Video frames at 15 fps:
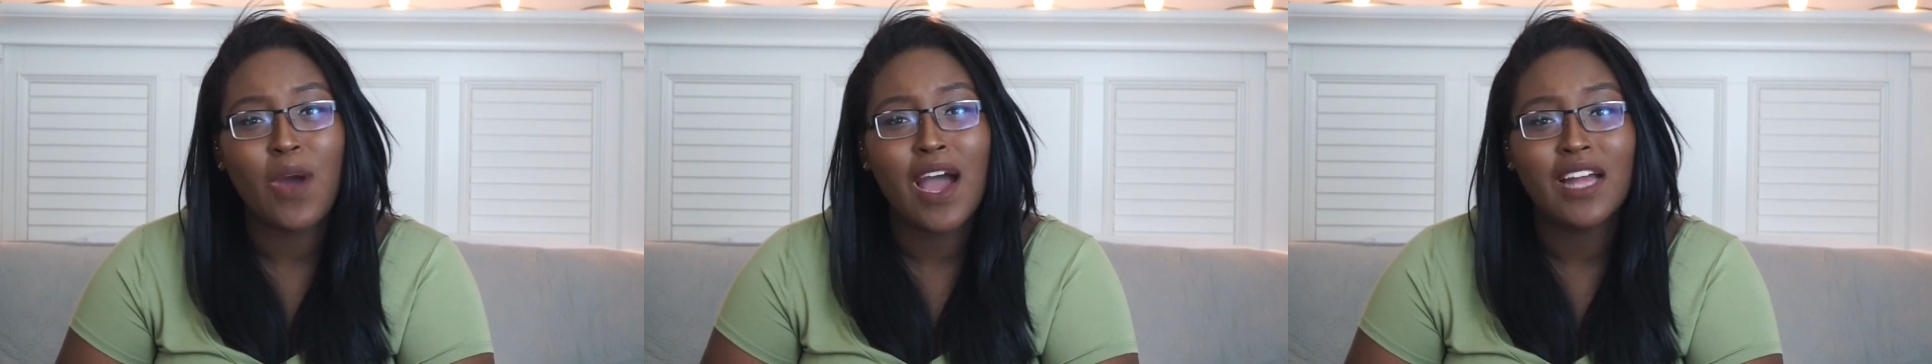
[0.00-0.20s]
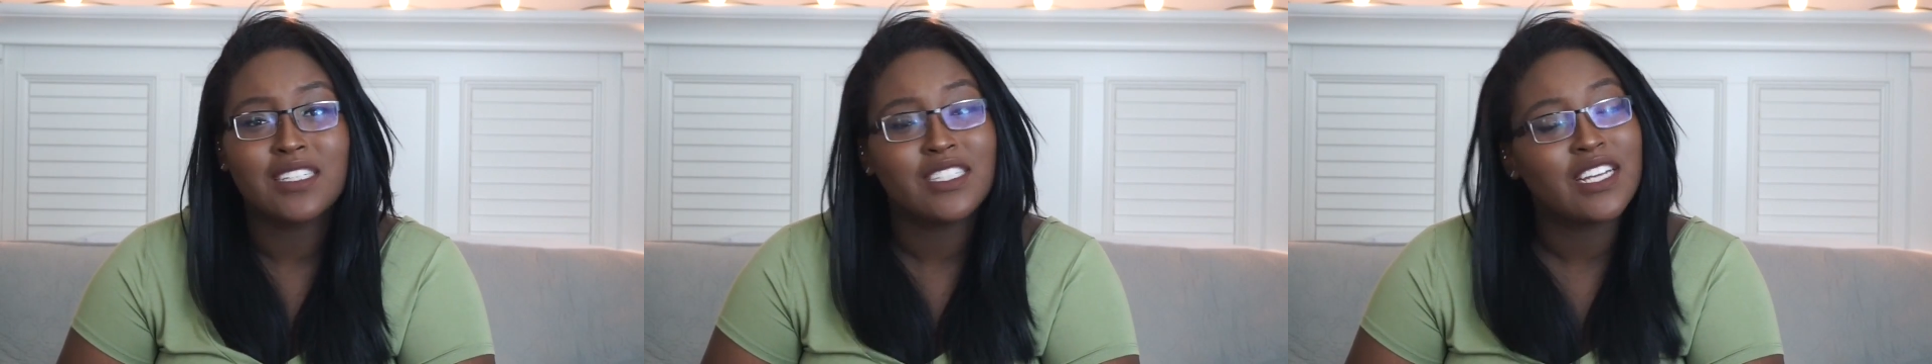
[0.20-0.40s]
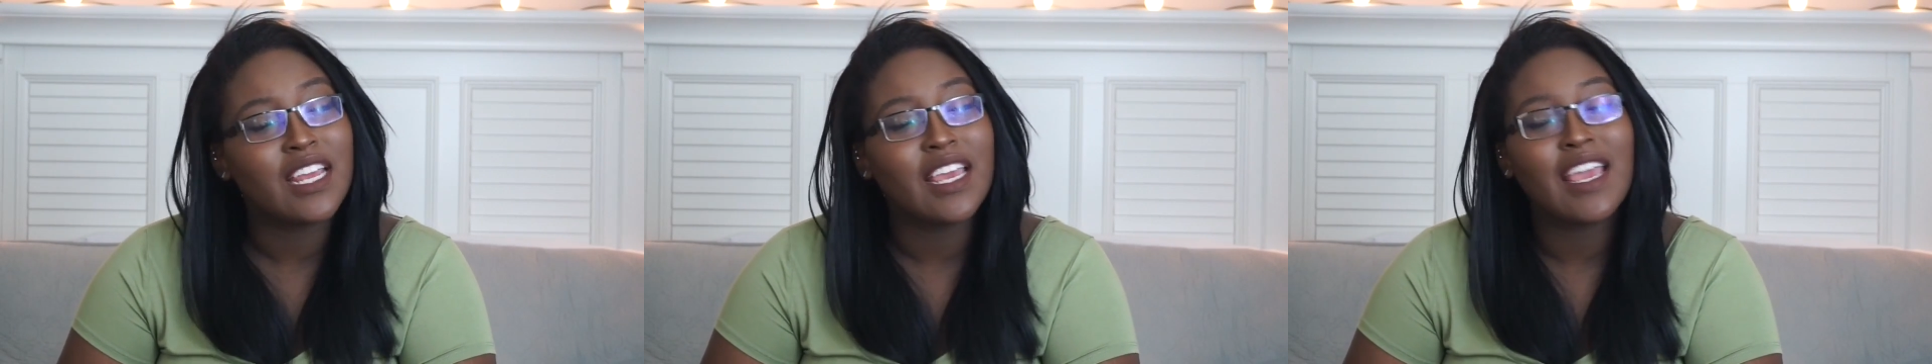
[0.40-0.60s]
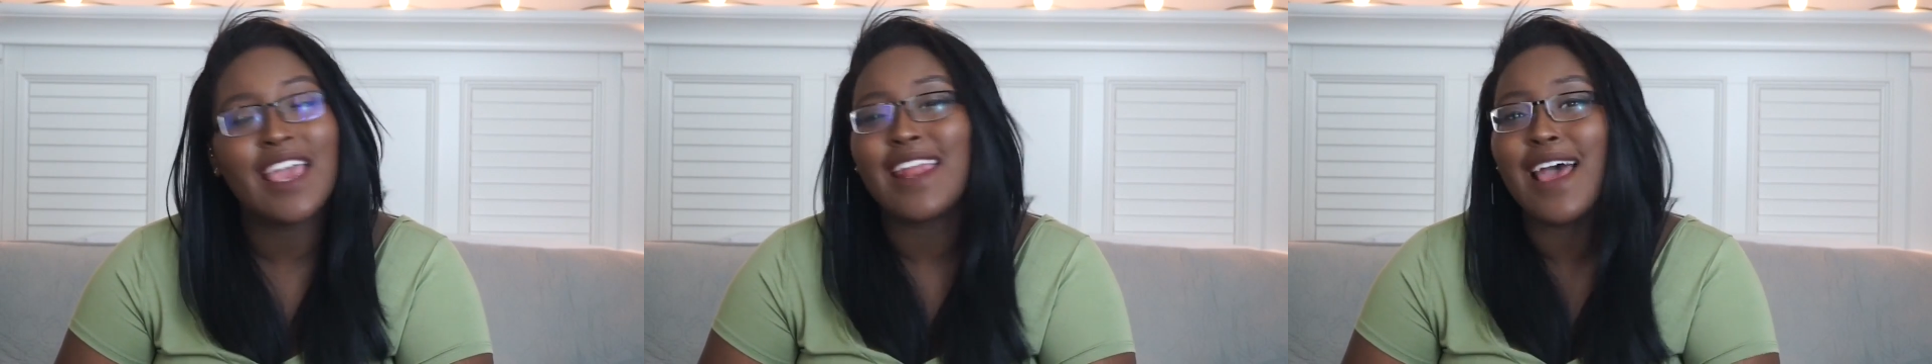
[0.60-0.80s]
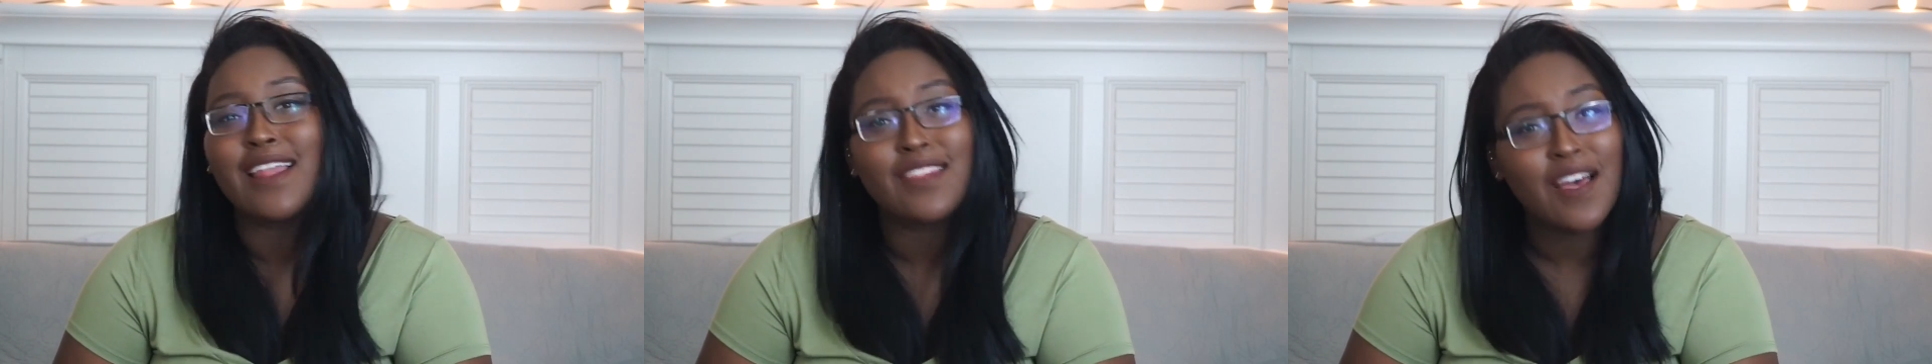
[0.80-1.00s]
watching
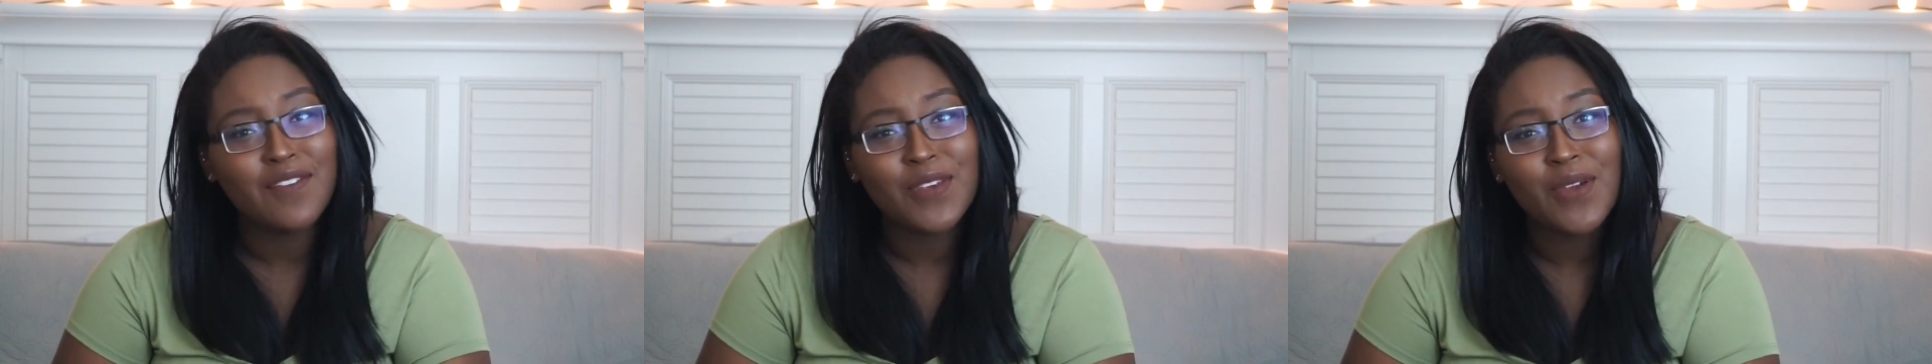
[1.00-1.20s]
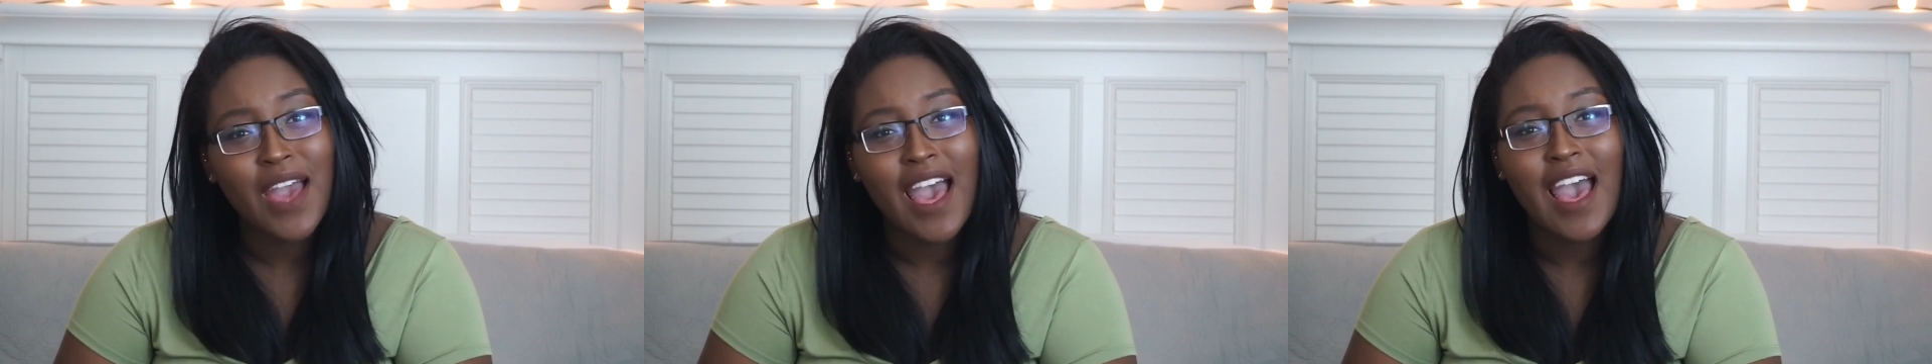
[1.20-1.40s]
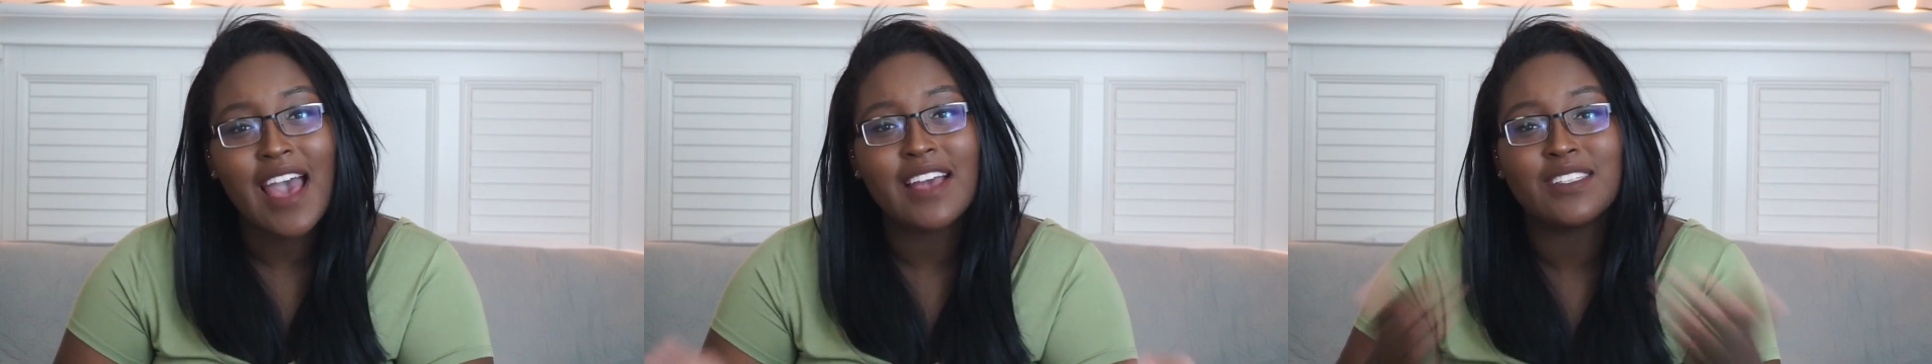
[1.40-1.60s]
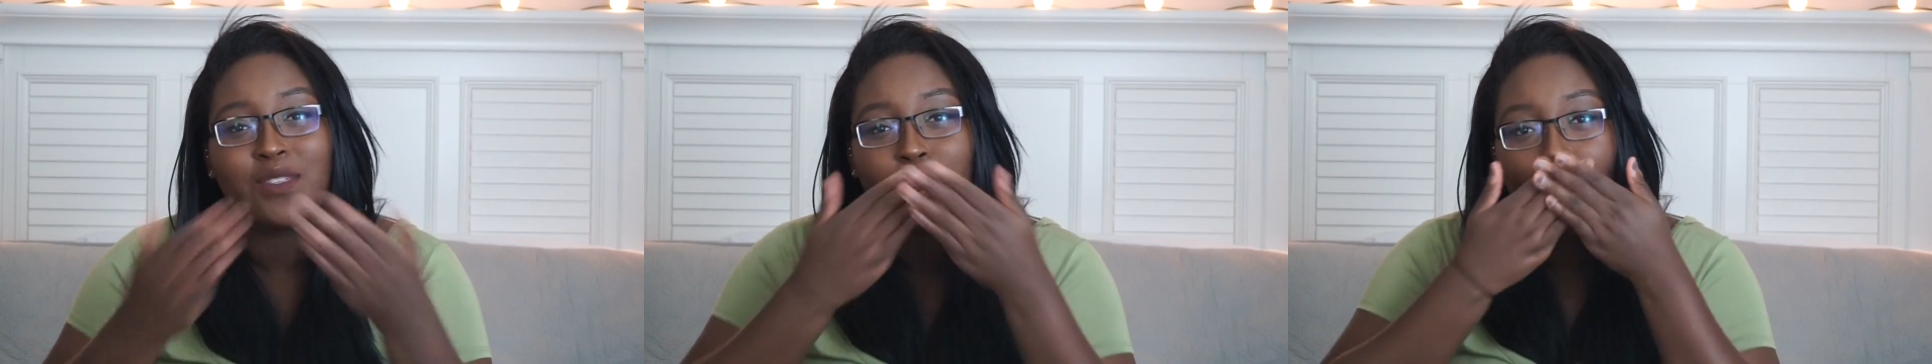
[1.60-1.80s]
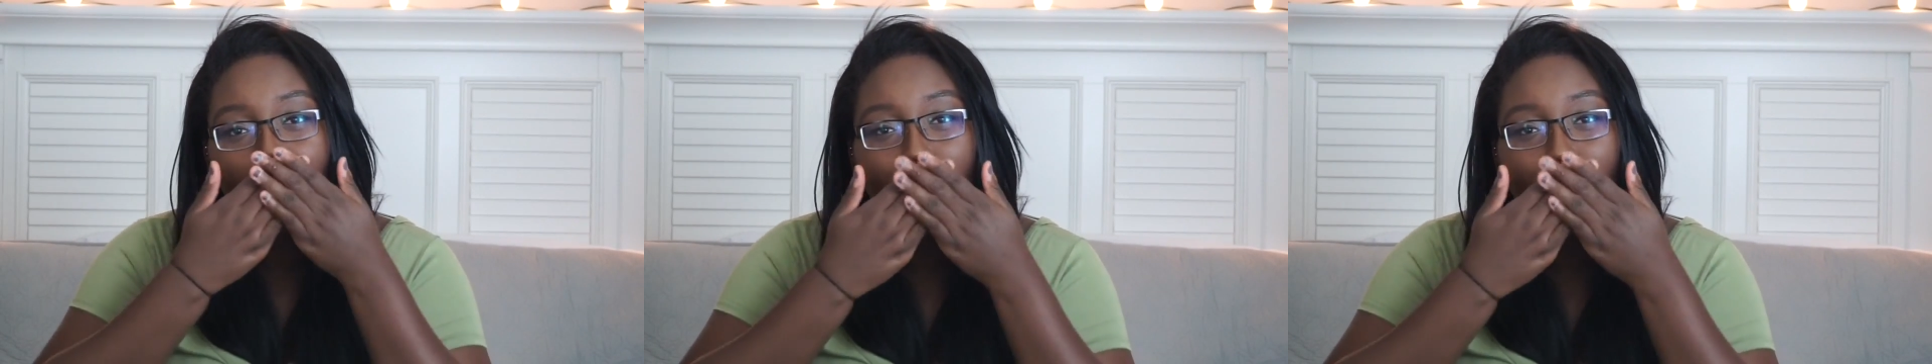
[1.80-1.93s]
and I love you guys